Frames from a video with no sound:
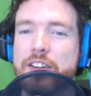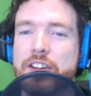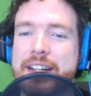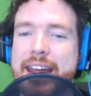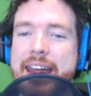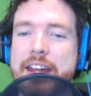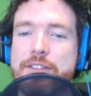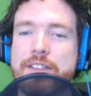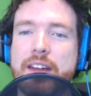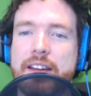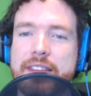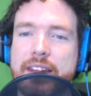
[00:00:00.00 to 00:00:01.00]
me the other day
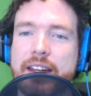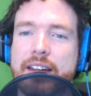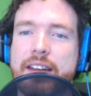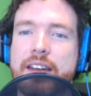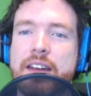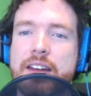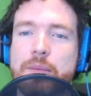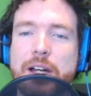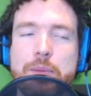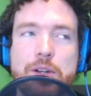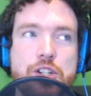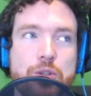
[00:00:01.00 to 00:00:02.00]
if they think,
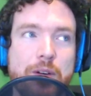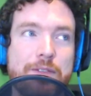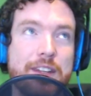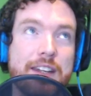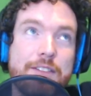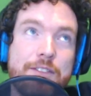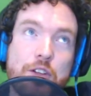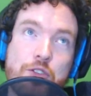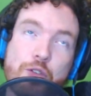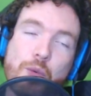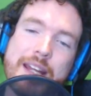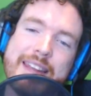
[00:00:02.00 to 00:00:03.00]
might have been Swifty,
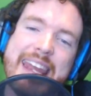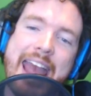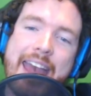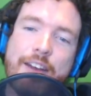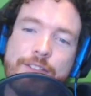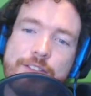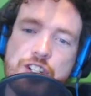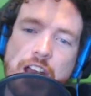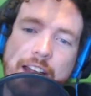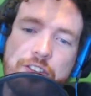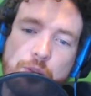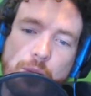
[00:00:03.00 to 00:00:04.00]
if
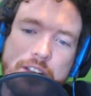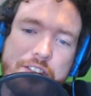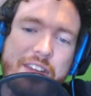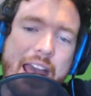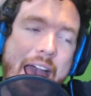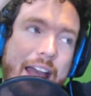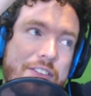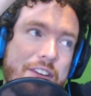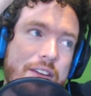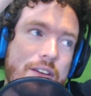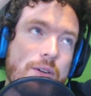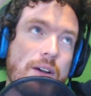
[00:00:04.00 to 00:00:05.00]
Jack swings the
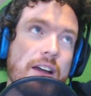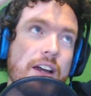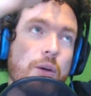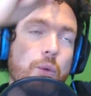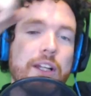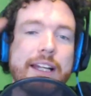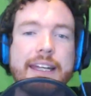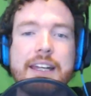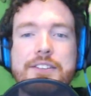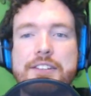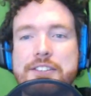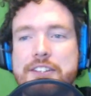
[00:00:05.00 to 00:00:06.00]
axe at you, will it
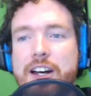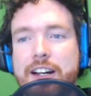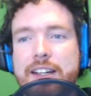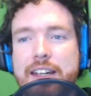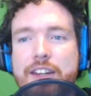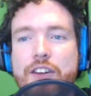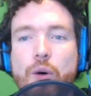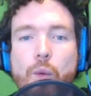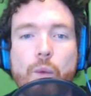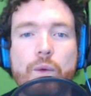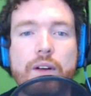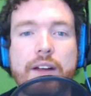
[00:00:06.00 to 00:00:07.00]
get stuck in
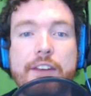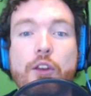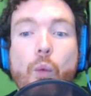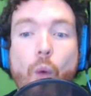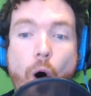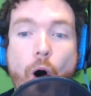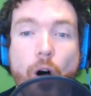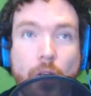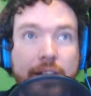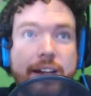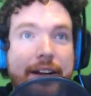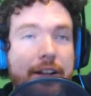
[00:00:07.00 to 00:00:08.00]
the
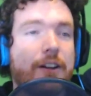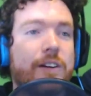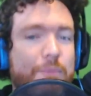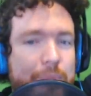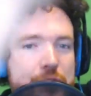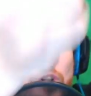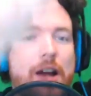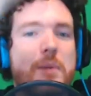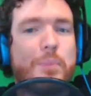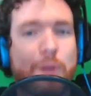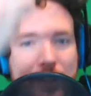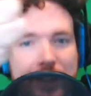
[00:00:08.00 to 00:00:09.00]
wall, and he'll try
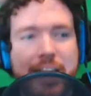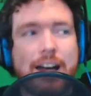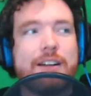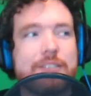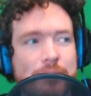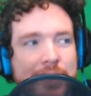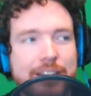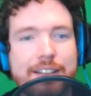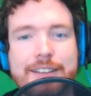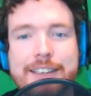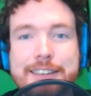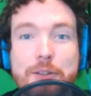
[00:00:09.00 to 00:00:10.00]
to pull it out?
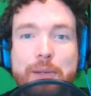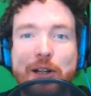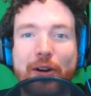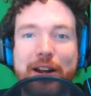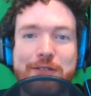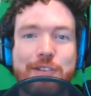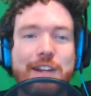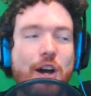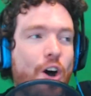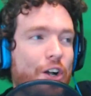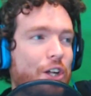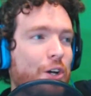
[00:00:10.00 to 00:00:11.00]
This will be great for
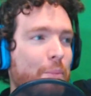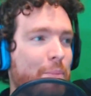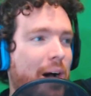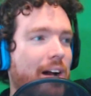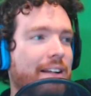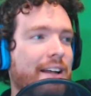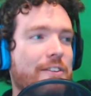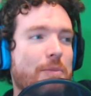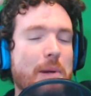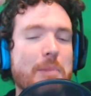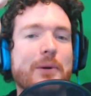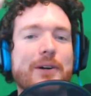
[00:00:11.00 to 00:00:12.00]
the audio
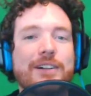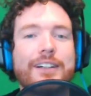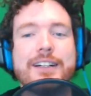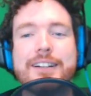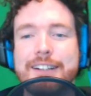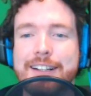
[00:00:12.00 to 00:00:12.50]
podcast people.